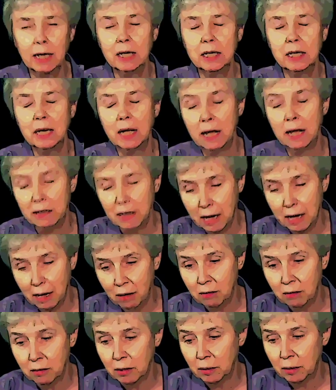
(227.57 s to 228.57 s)
and
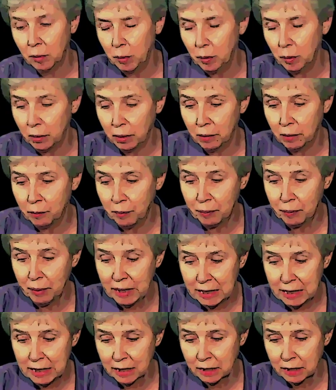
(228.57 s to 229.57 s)
now
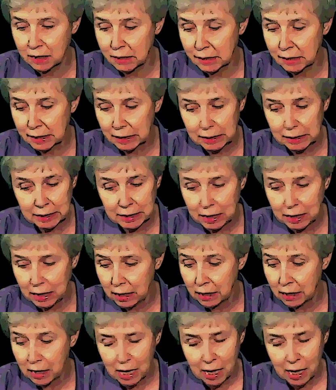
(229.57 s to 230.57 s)
Benedict the 16th,